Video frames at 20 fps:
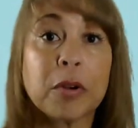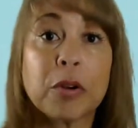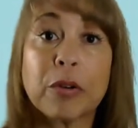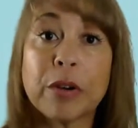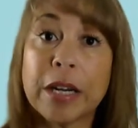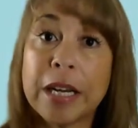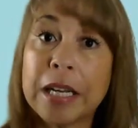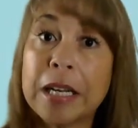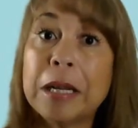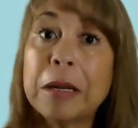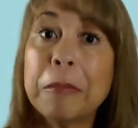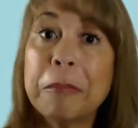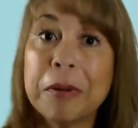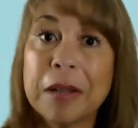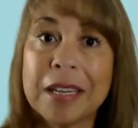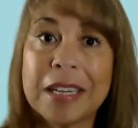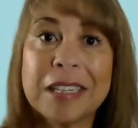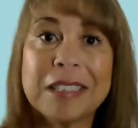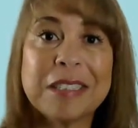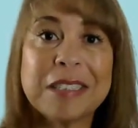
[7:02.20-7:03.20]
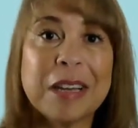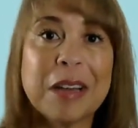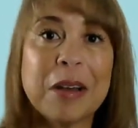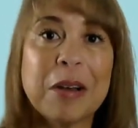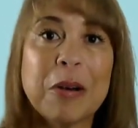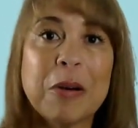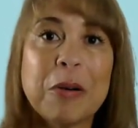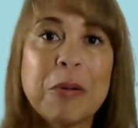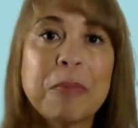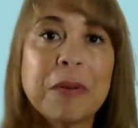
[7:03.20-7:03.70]
creating a plan to
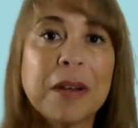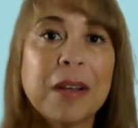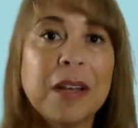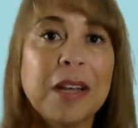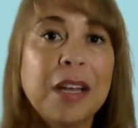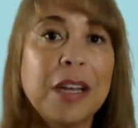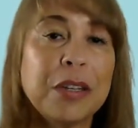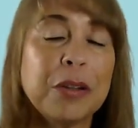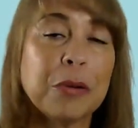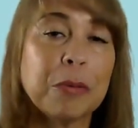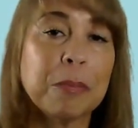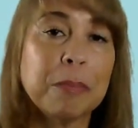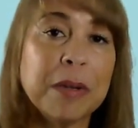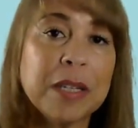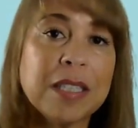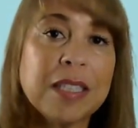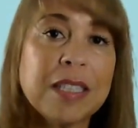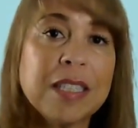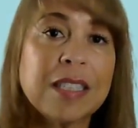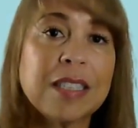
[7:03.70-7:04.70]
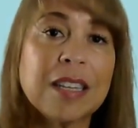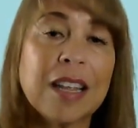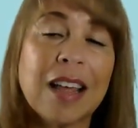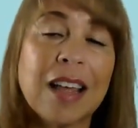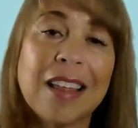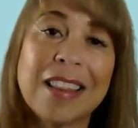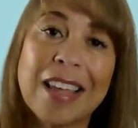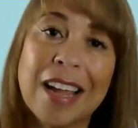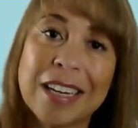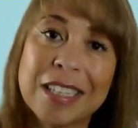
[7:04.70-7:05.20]
help your business,
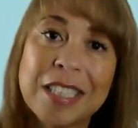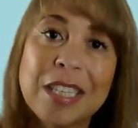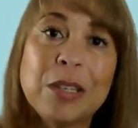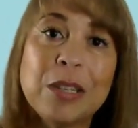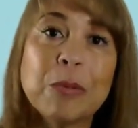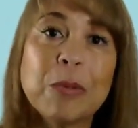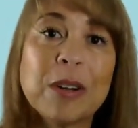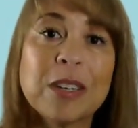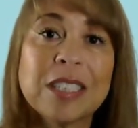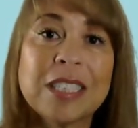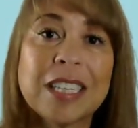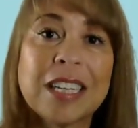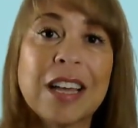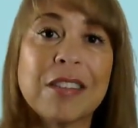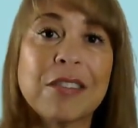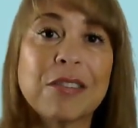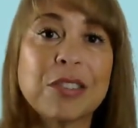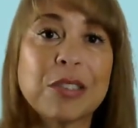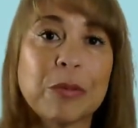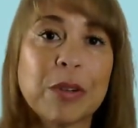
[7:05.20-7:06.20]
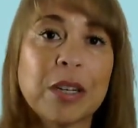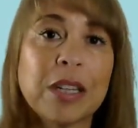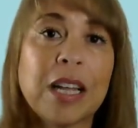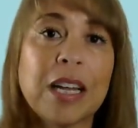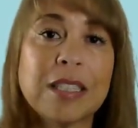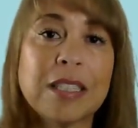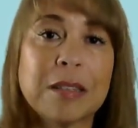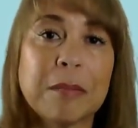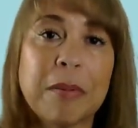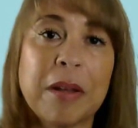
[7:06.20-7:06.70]
the IT to work together to
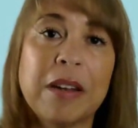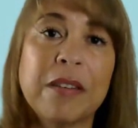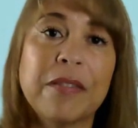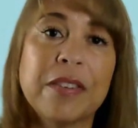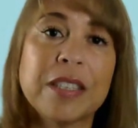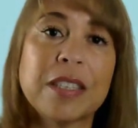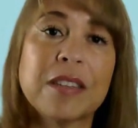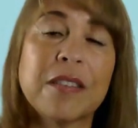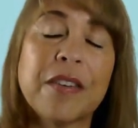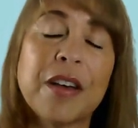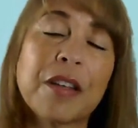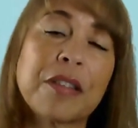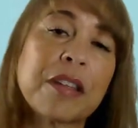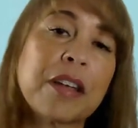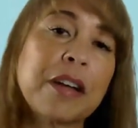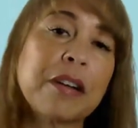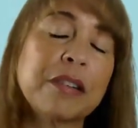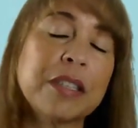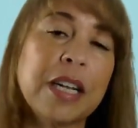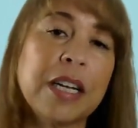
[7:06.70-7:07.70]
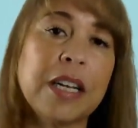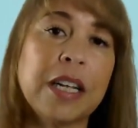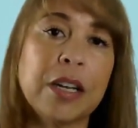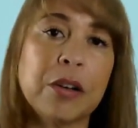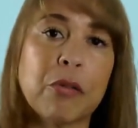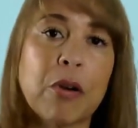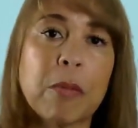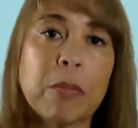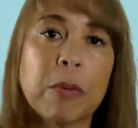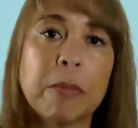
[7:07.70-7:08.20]
realize the benefits of healthcare data
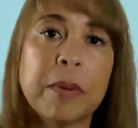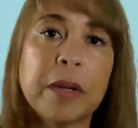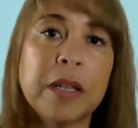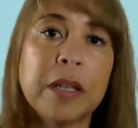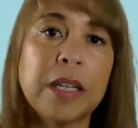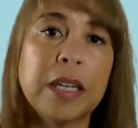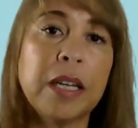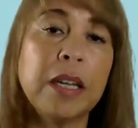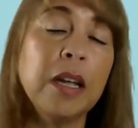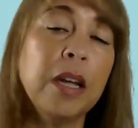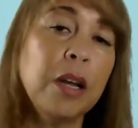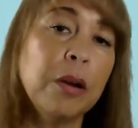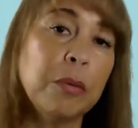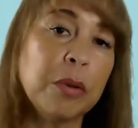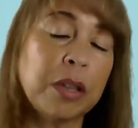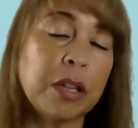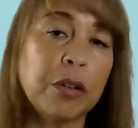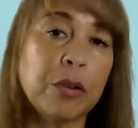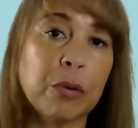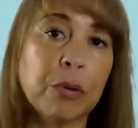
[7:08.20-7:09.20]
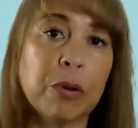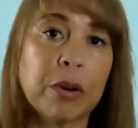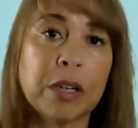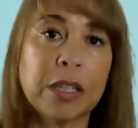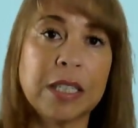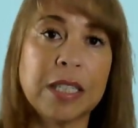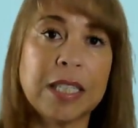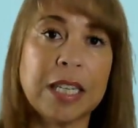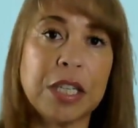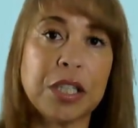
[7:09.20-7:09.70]
interoperability within your
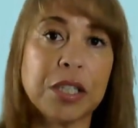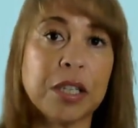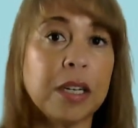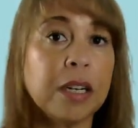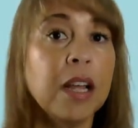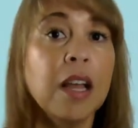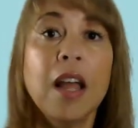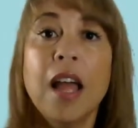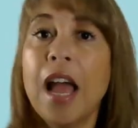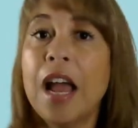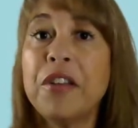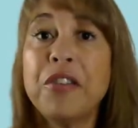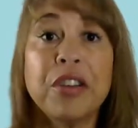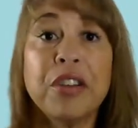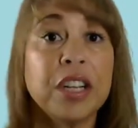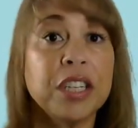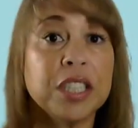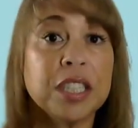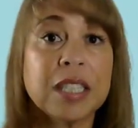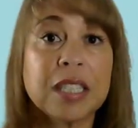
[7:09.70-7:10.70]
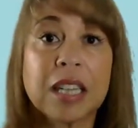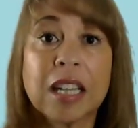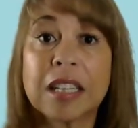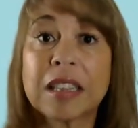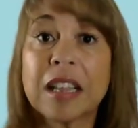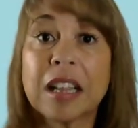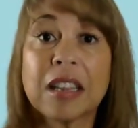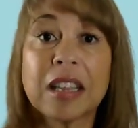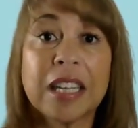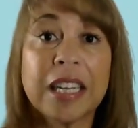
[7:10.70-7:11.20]
organization. And you can just
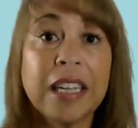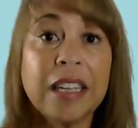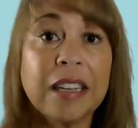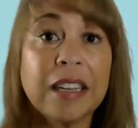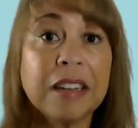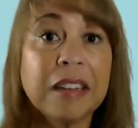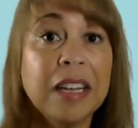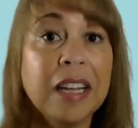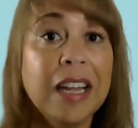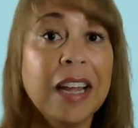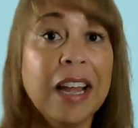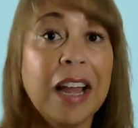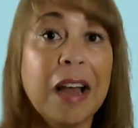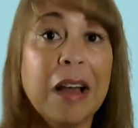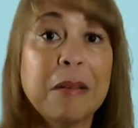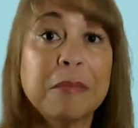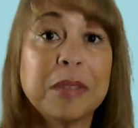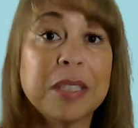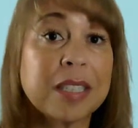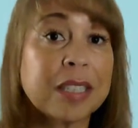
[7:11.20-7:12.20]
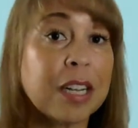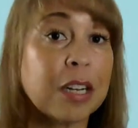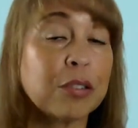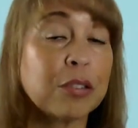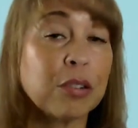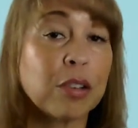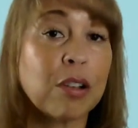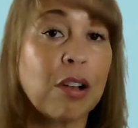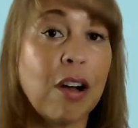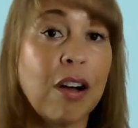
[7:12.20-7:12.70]
click the link to
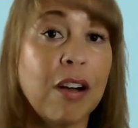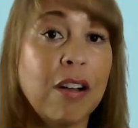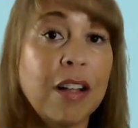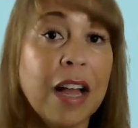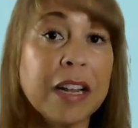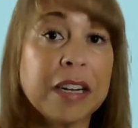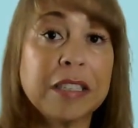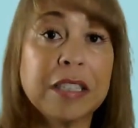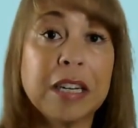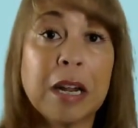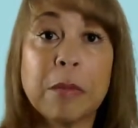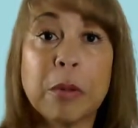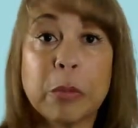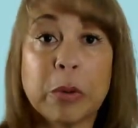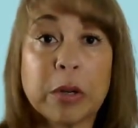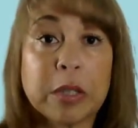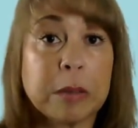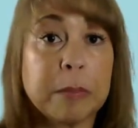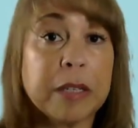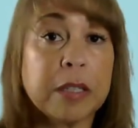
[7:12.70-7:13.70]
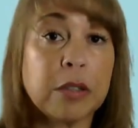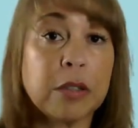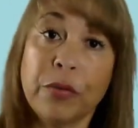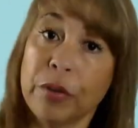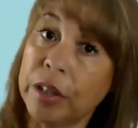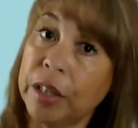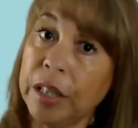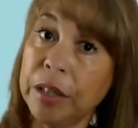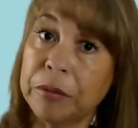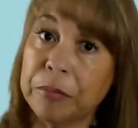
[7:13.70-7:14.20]
schedule a call at a time that works best
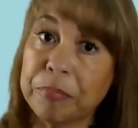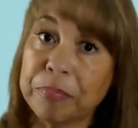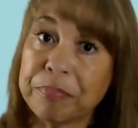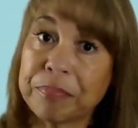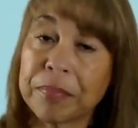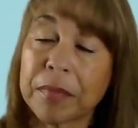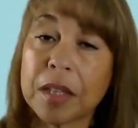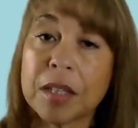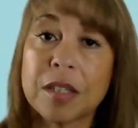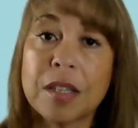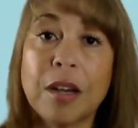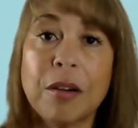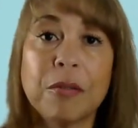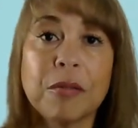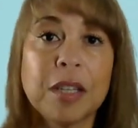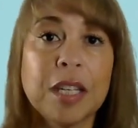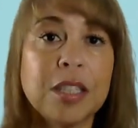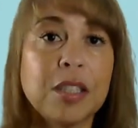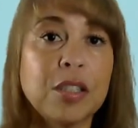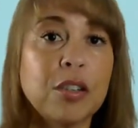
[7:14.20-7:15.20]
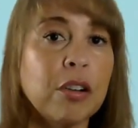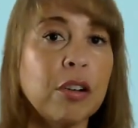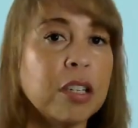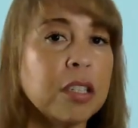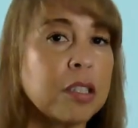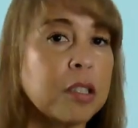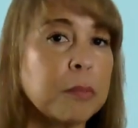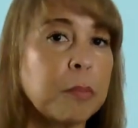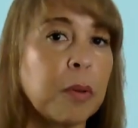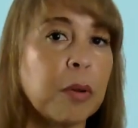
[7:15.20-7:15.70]
for you. So let's start
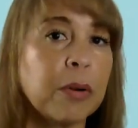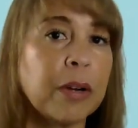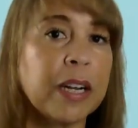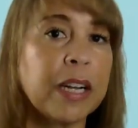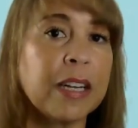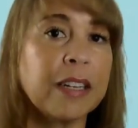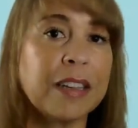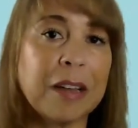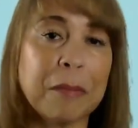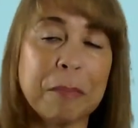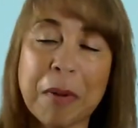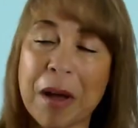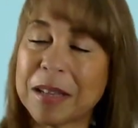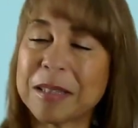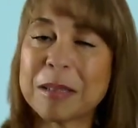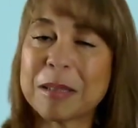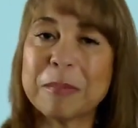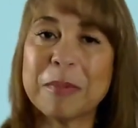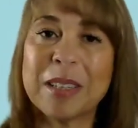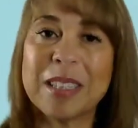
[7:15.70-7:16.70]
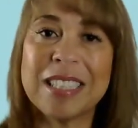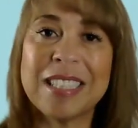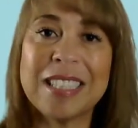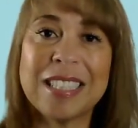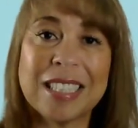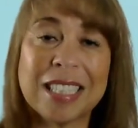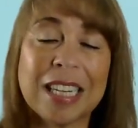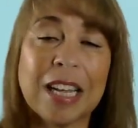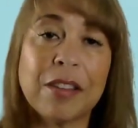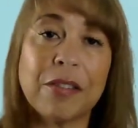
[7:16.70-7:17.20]
exploring the
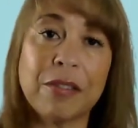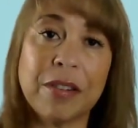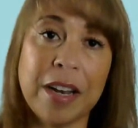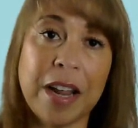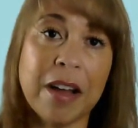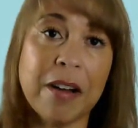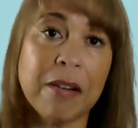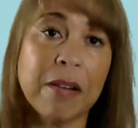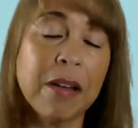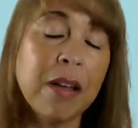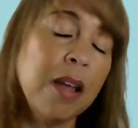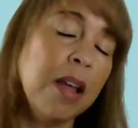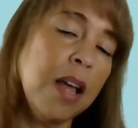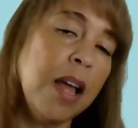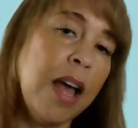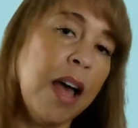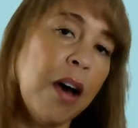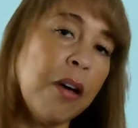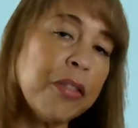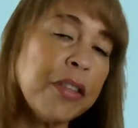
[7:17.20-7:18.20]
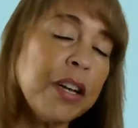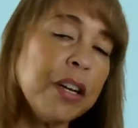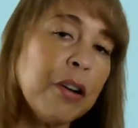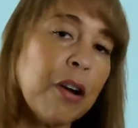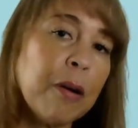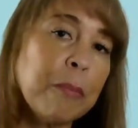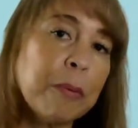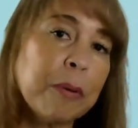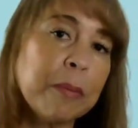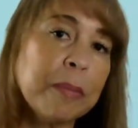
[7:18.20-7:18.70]
possibilities together now. Health data
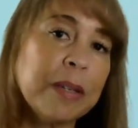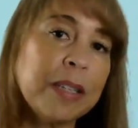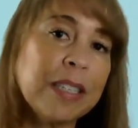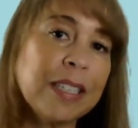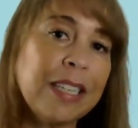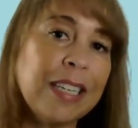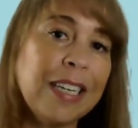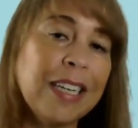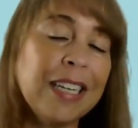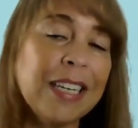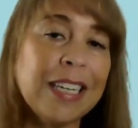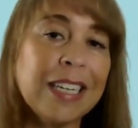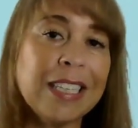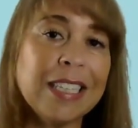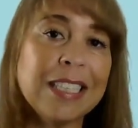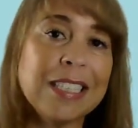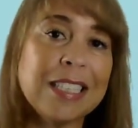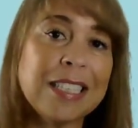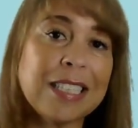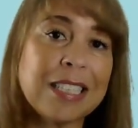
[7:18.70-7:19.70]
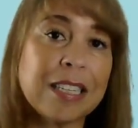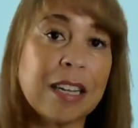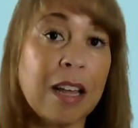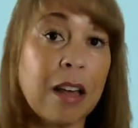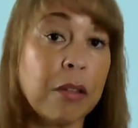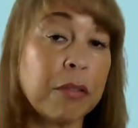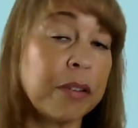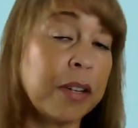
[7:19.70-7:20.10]
interoperability is